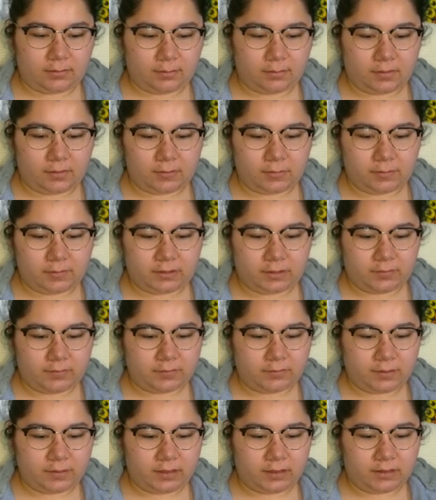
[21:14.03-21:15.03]
multiple
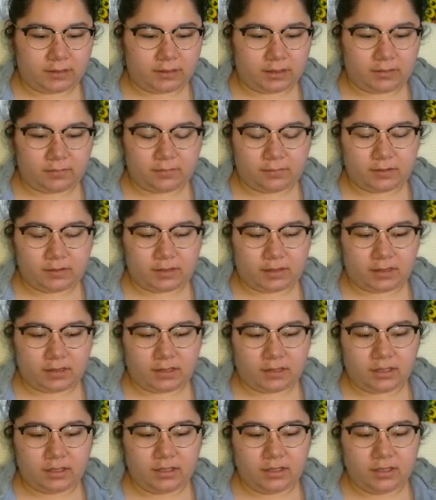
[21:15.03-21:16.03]
times a week, and then every day.